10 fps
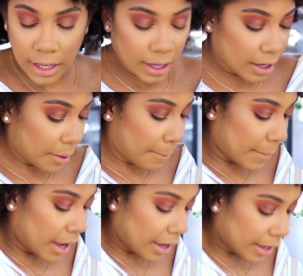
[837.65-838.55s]
Taking
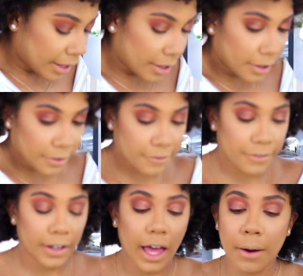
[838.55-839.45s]
my
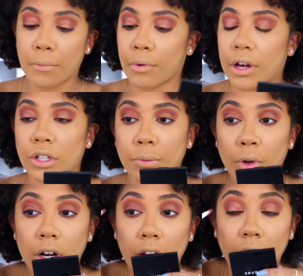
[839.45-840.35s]
flat brush, I'm
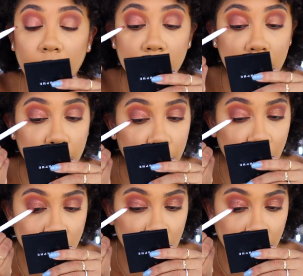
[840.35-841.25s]
gonna kind of
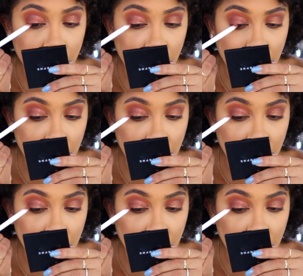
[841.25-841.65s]
smudge out that